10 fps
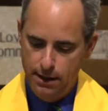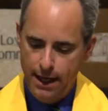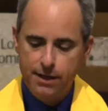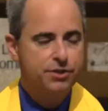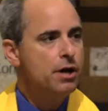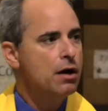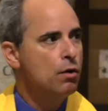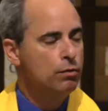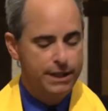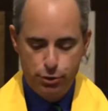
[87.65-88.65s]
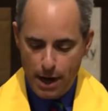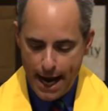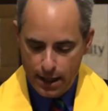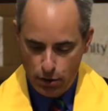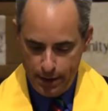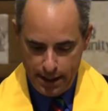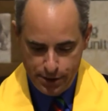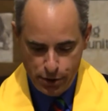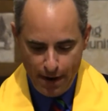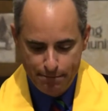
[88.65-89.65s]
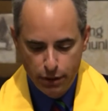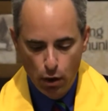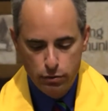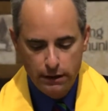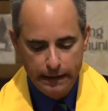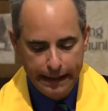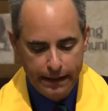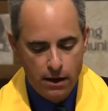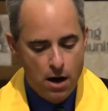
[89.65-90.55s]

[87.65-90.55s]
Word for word: And it's not only drag queens who have blown the lid